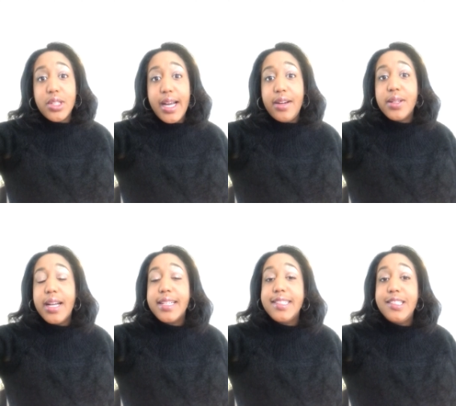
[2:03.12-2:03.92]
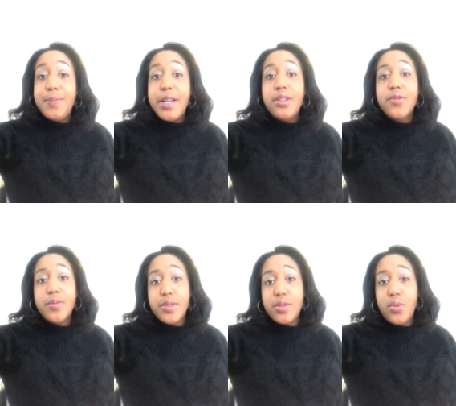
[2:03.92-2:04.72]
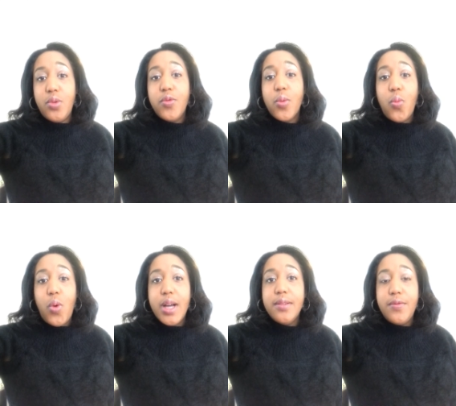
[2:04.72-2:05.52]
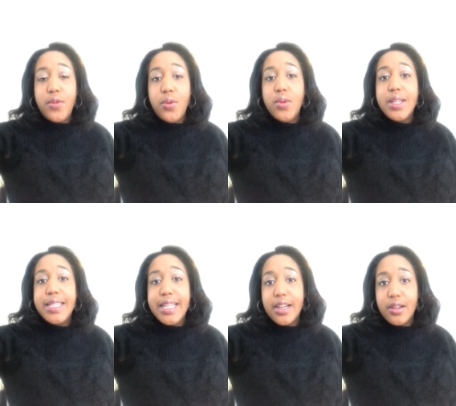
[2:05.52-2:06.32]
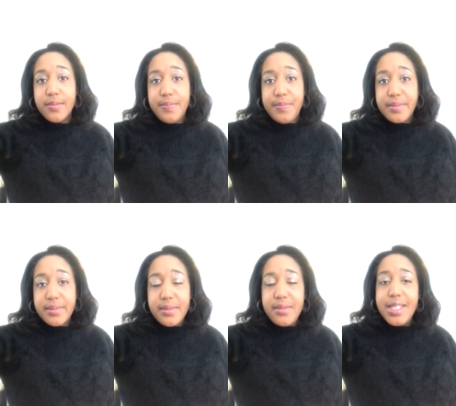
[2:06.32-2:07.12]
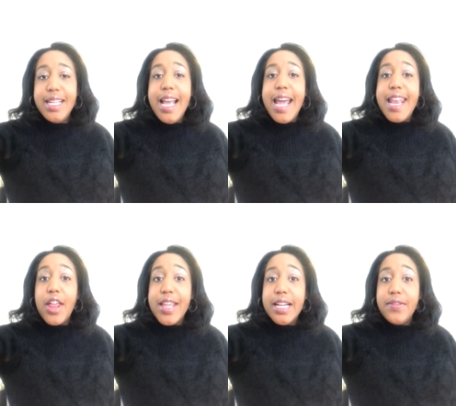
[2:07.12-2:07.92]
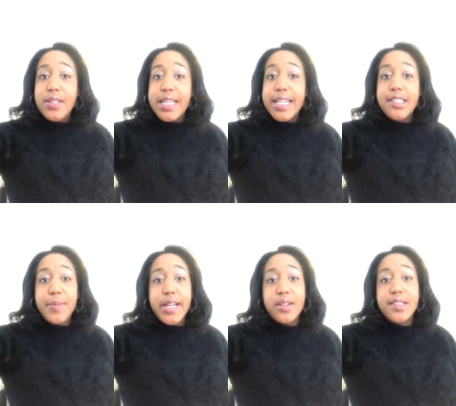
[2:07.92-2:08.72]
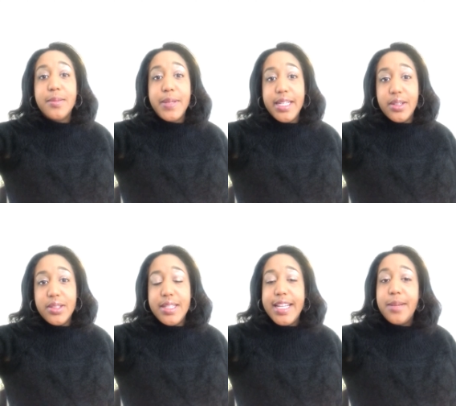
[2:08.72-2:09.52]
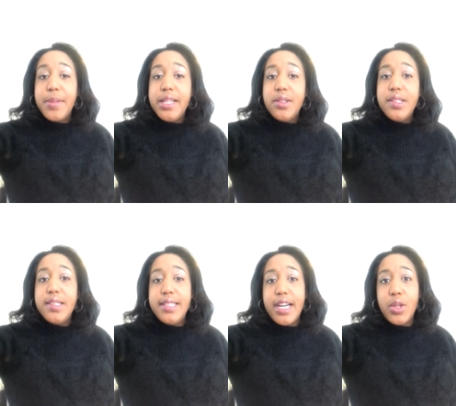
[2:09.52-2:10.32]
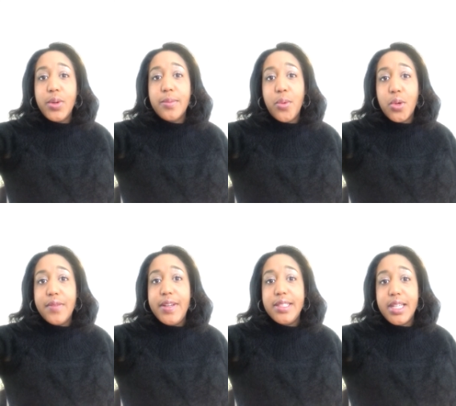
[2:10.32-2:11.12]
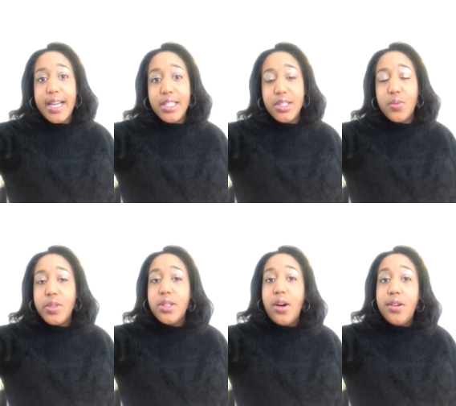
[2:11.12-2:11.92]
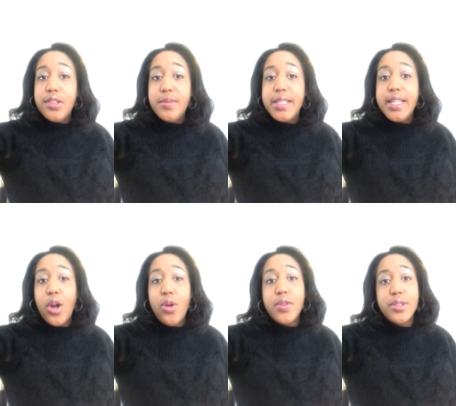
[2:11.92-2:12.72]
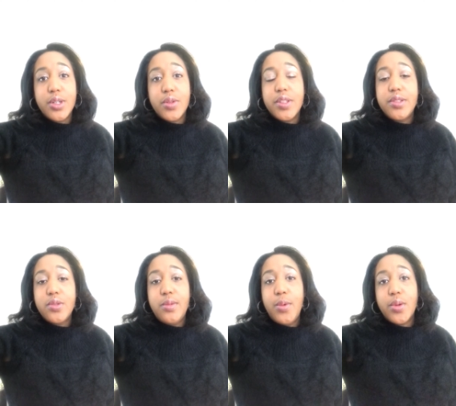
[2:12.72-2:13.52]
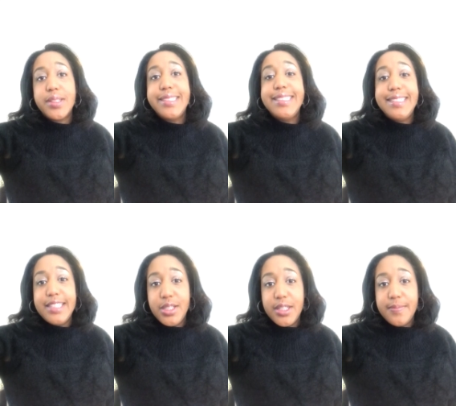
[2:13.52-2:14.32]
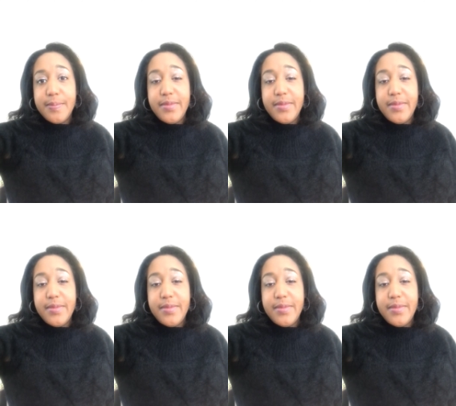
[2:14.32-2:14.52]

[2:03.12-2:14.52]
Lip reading: child got expelled from school for 1 full year. Now, thankfully, his parents appealed, and they appealed to the Delaware Board of Education, which ultimately overturned the school board's decision.